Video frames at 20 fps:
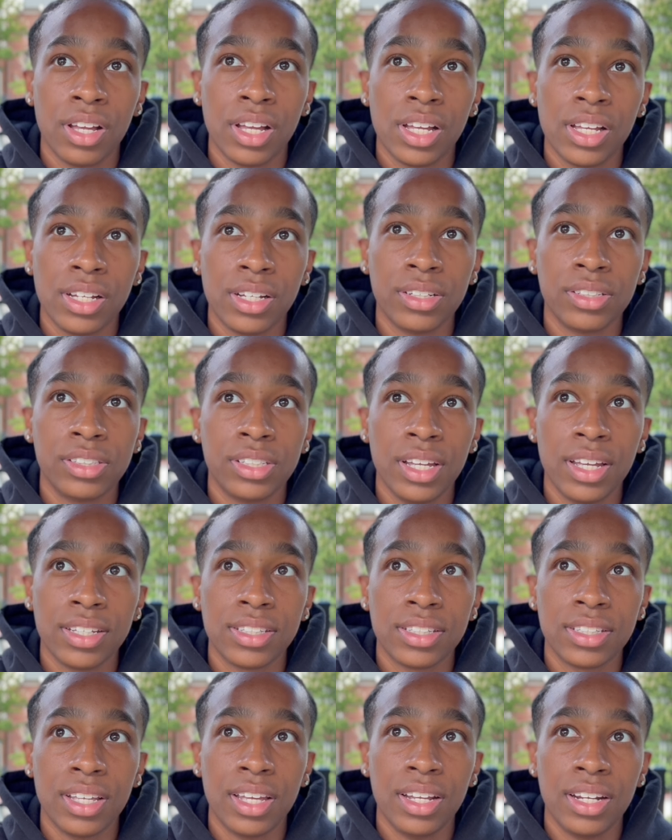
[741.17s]
I'll say I
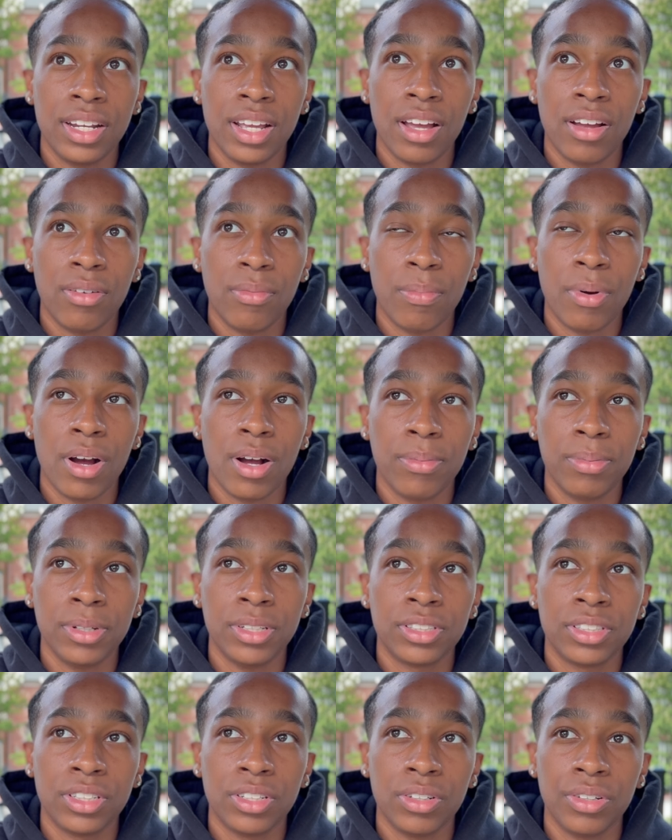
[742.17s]
stayed down probably
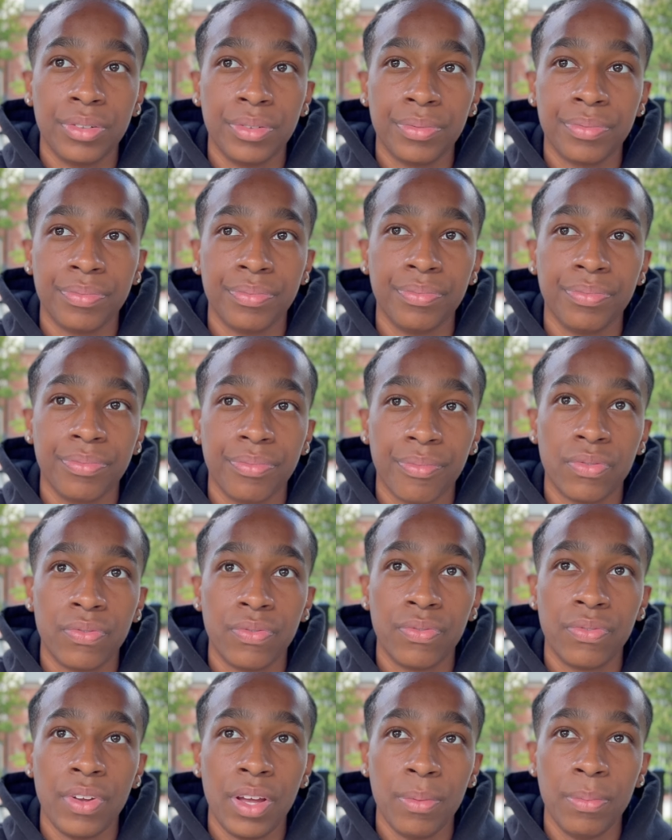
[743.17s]
till
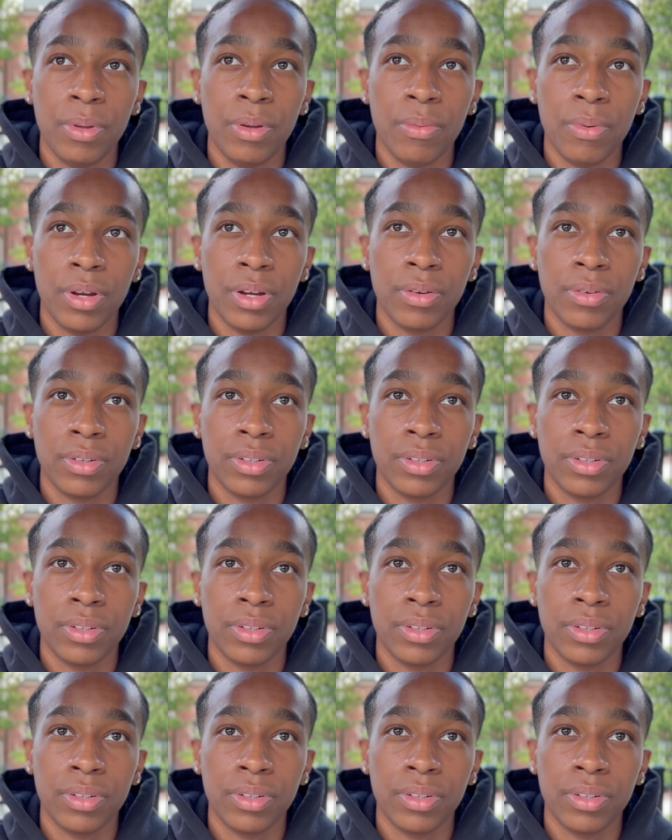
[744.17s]
February,